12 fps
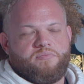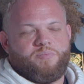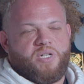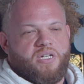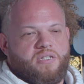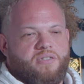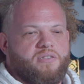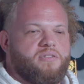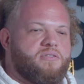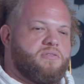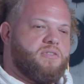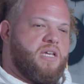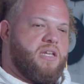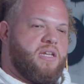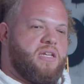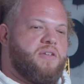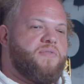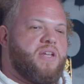but and
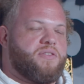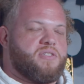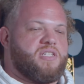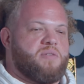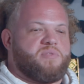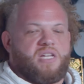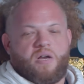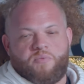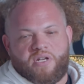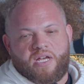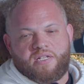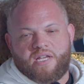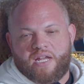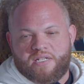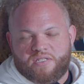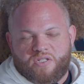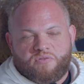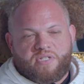even at the same time, when I kind
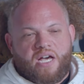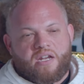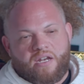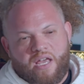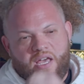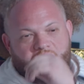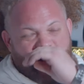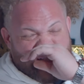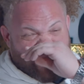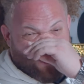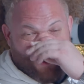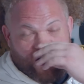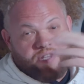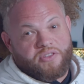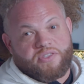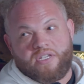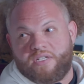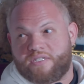of zoned out of that, I started
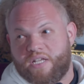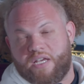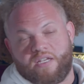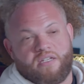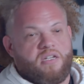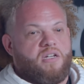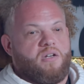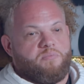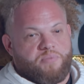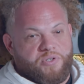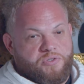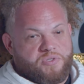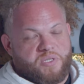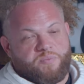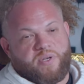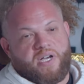other things like yeah. producing